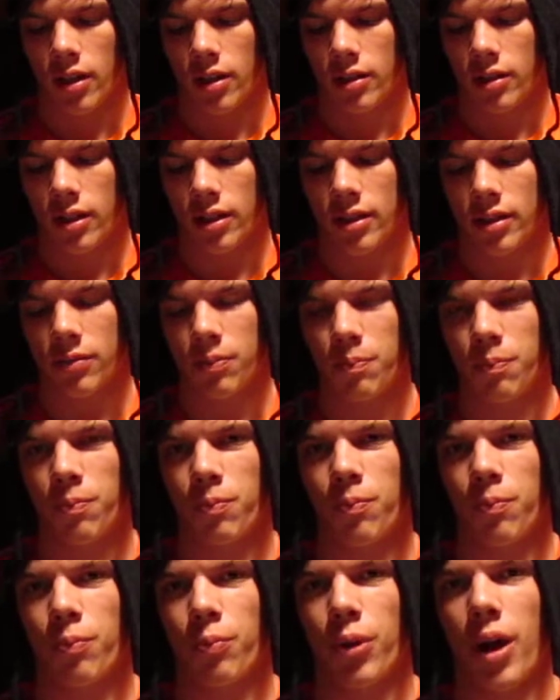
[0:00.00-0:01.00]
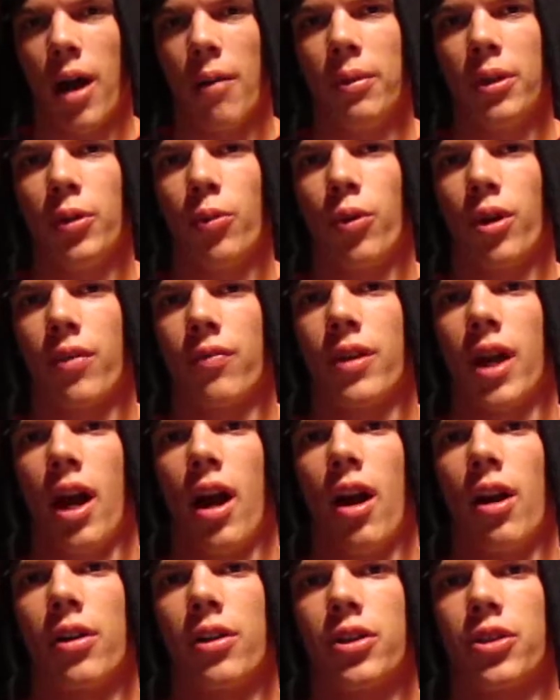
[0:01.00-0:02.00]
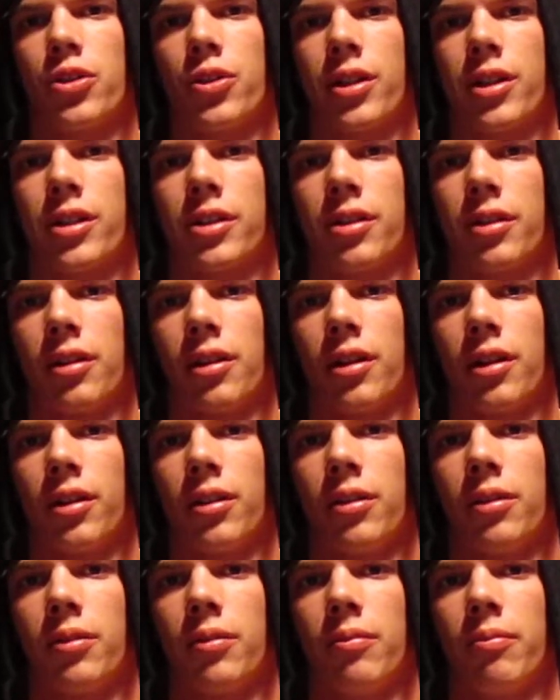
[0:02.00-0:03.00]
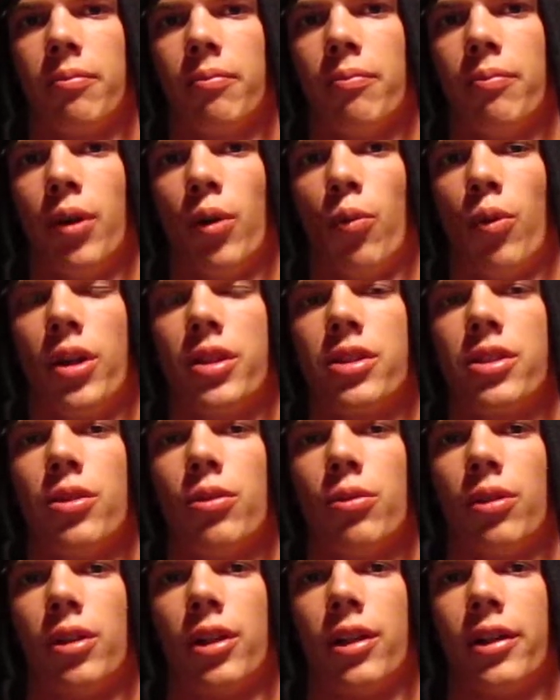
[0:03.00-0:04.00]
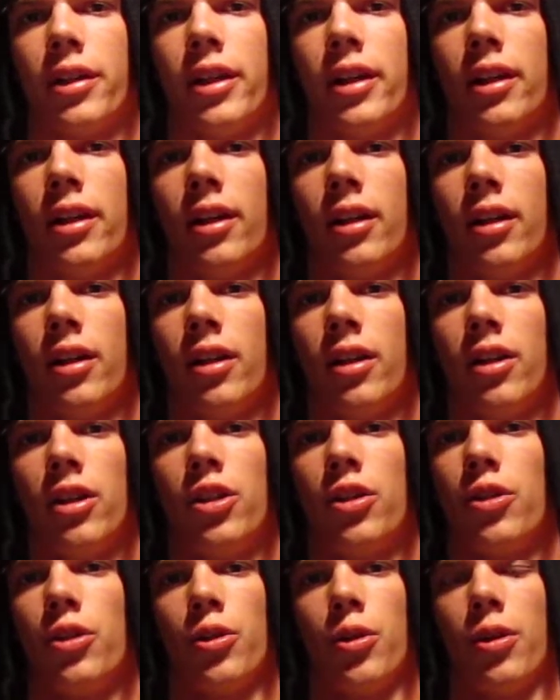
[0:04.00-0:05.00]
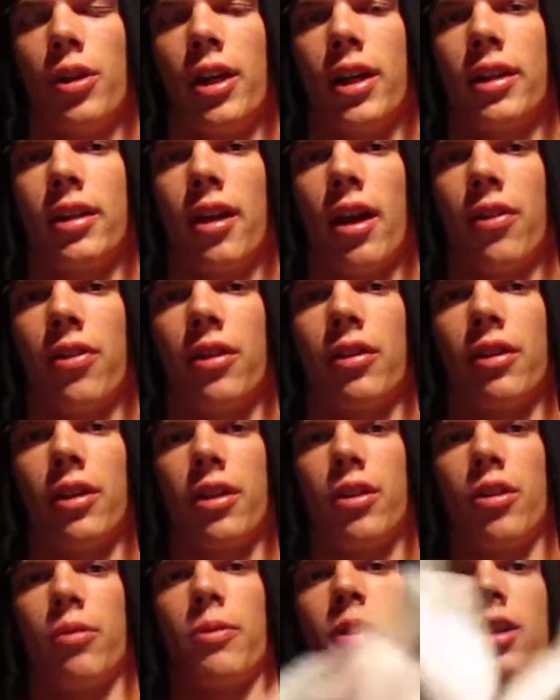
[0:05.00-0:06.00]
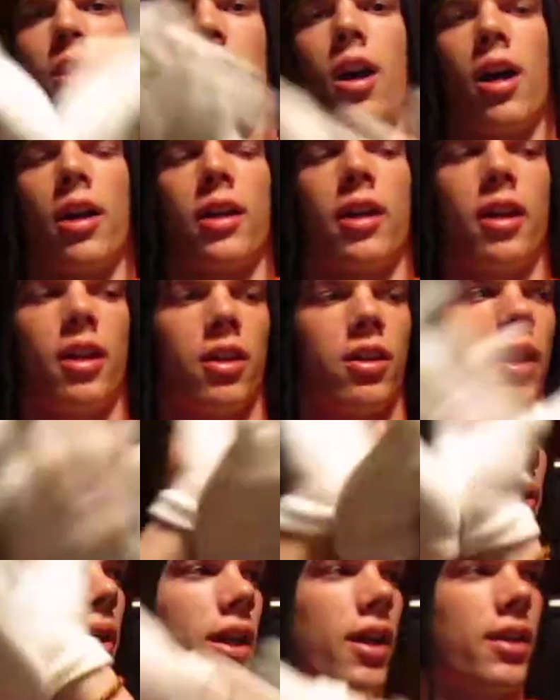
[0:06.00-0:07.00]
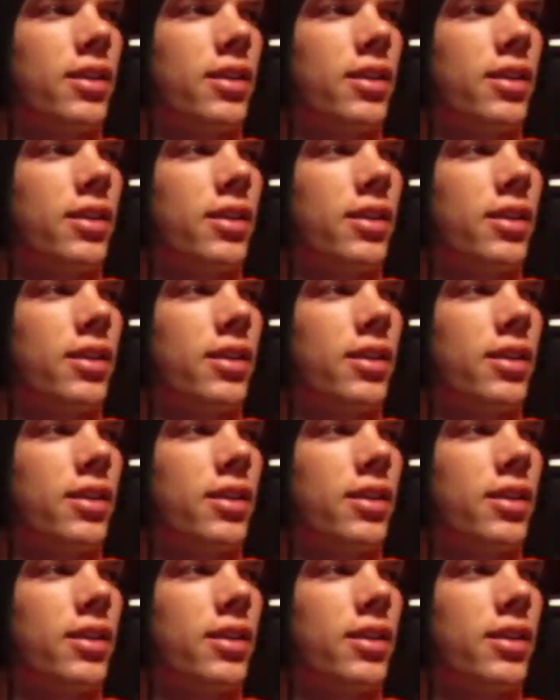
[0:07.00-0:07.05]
it's probably one of the hardest tricks to learn, but once you learn it, you can do it like nothing. Like, you can be talking and not paying